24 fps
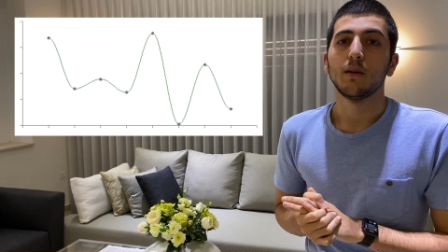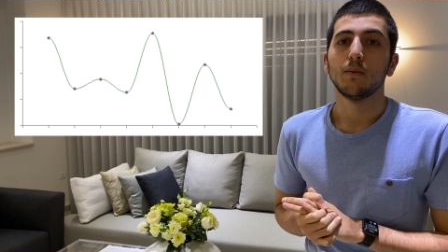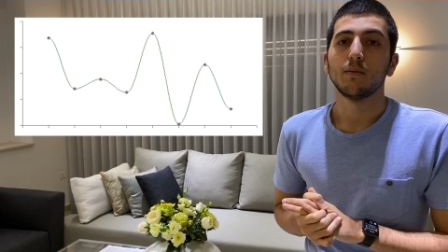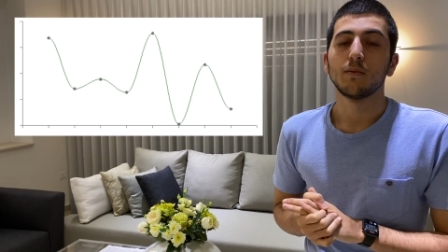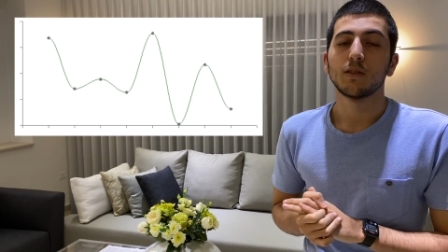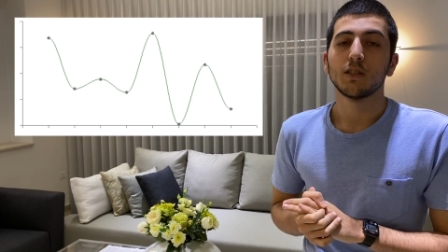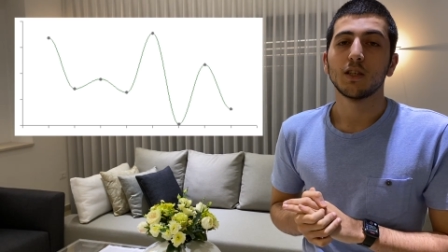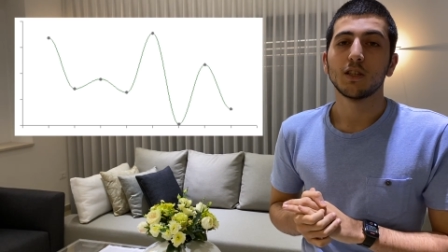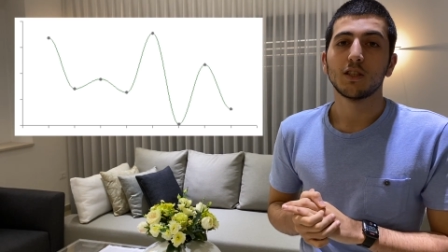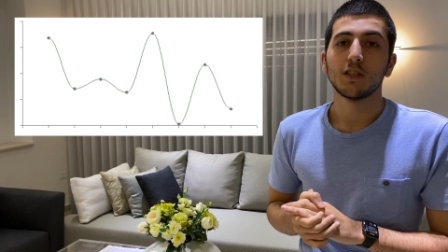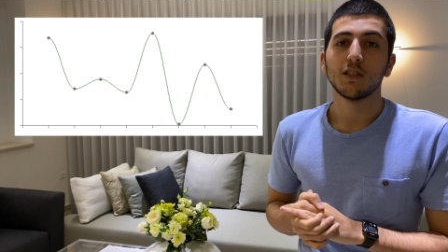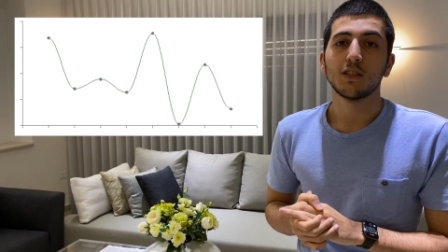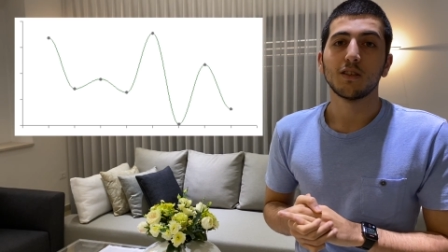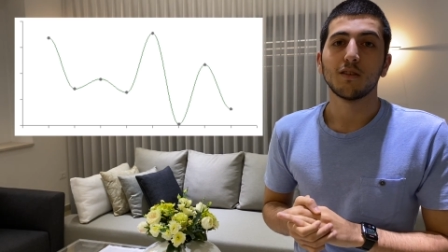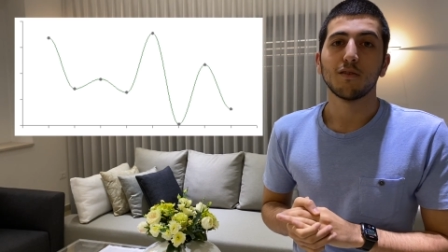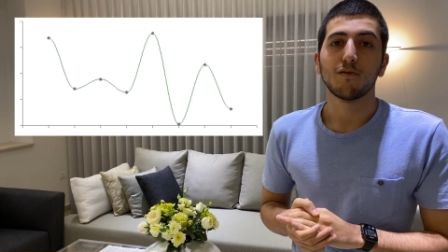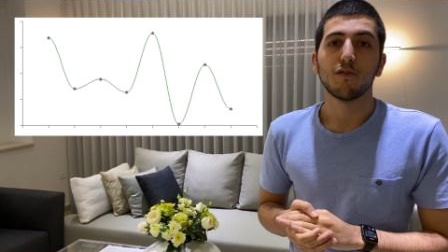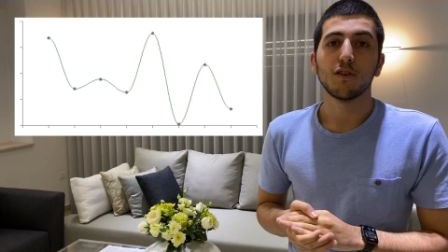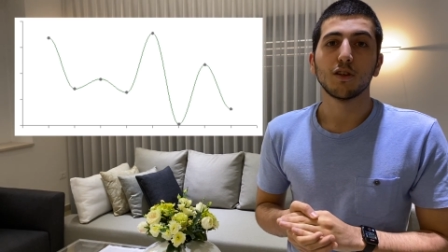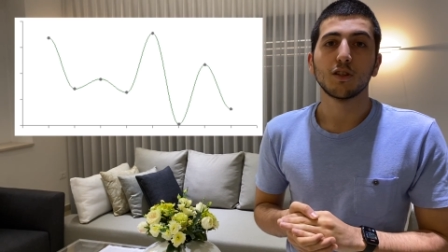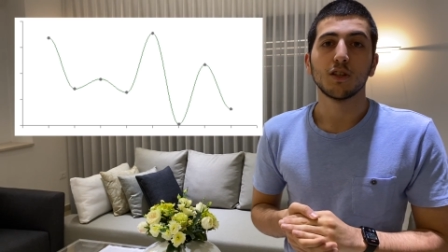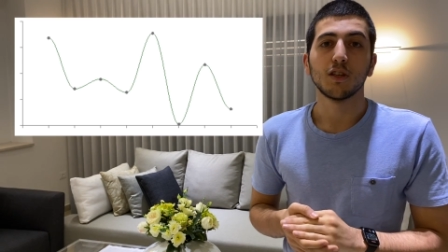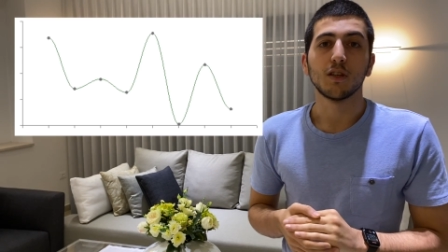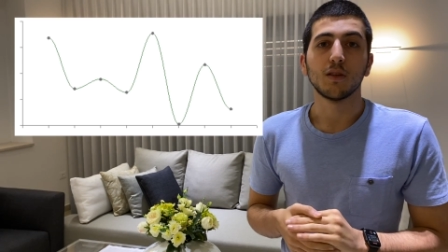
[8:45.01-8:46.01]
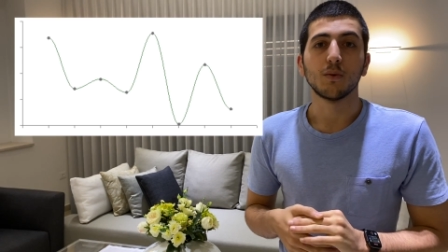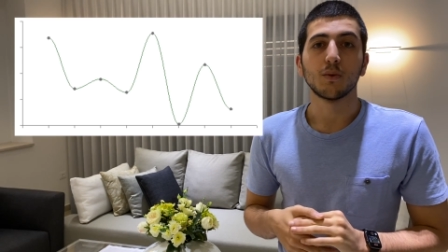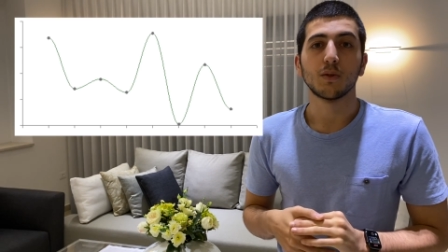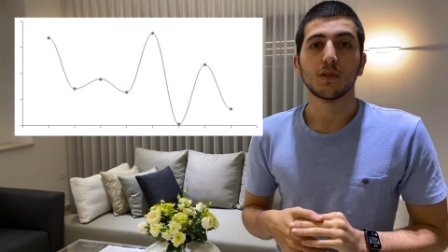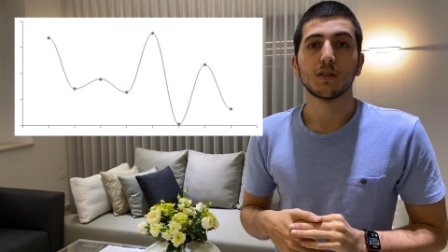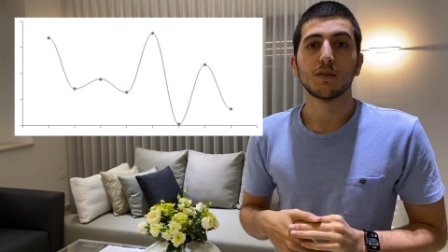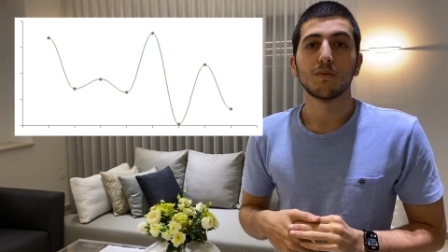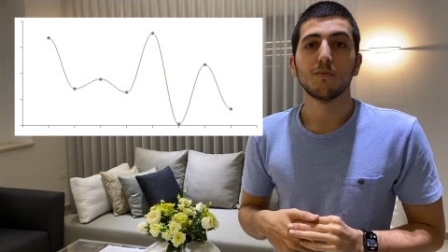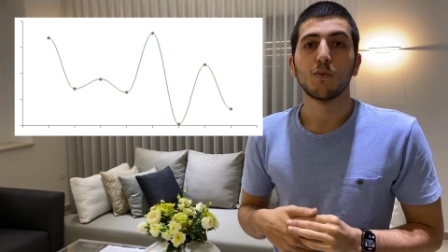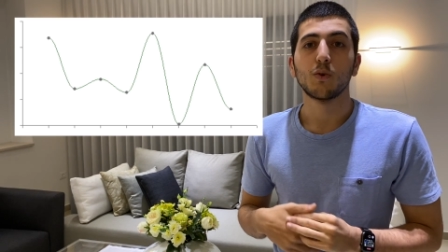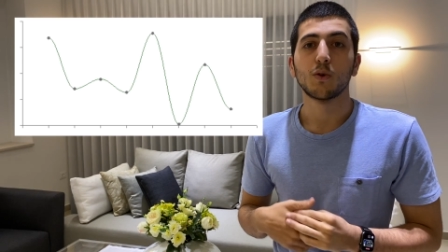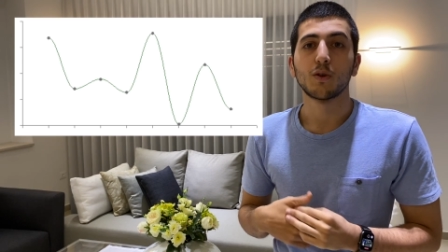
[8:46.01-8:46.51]
such that the function
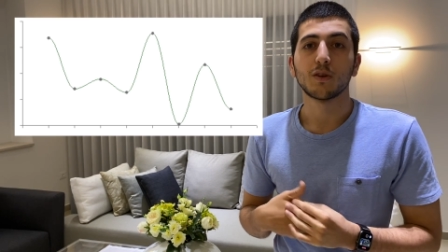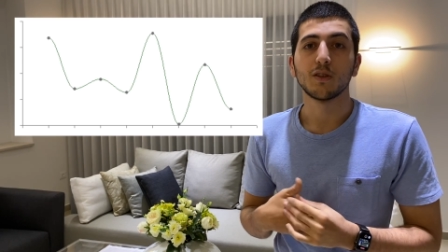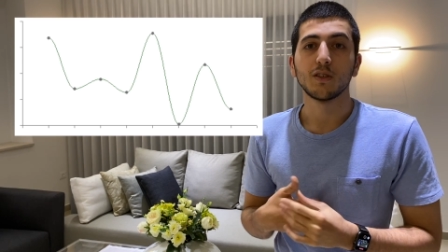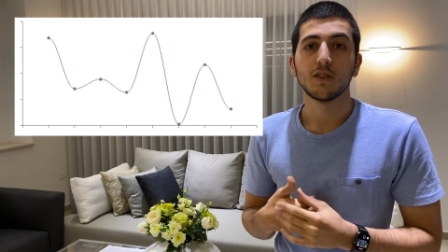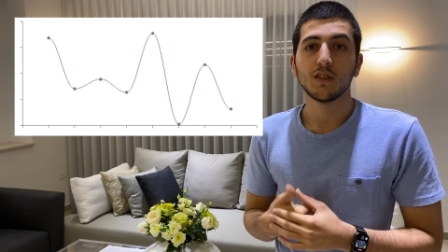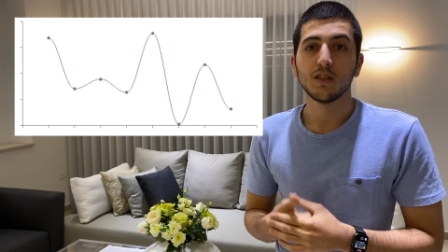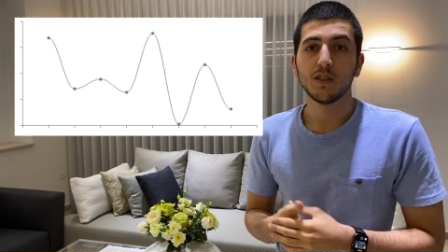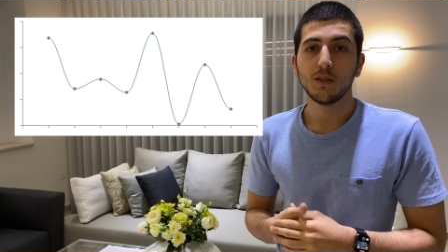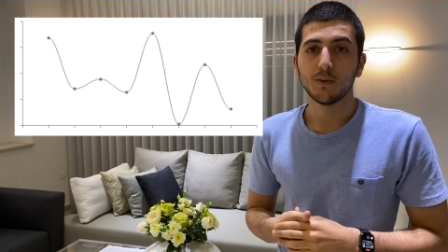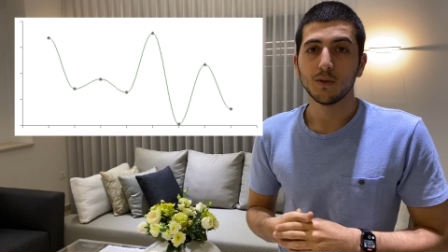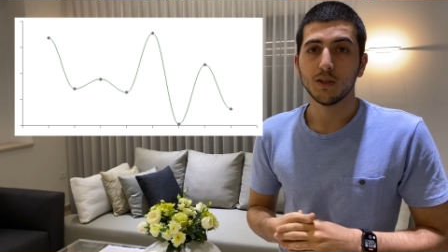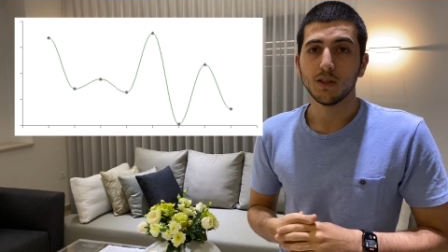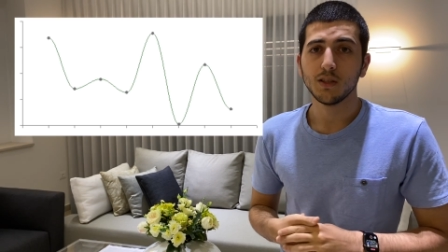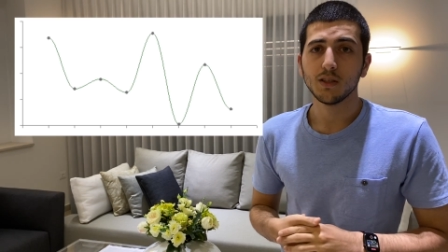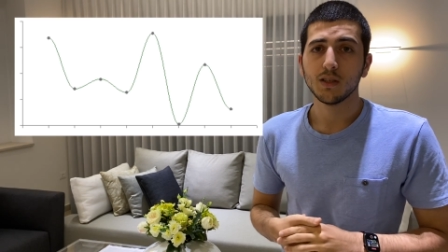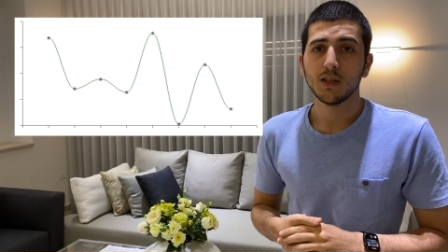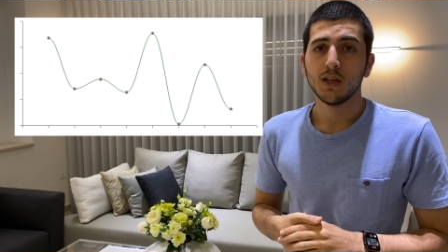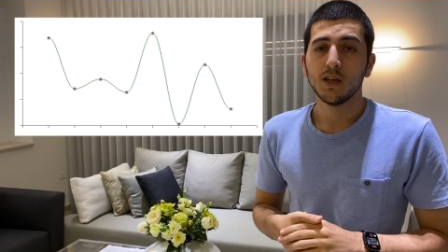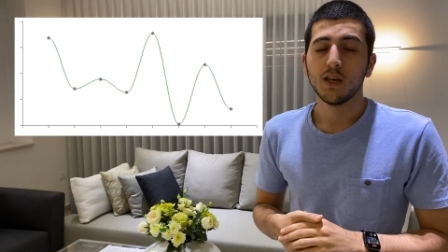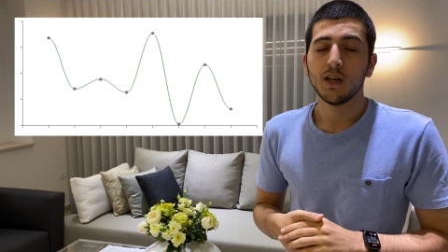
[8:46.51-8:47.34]
looks more continuous,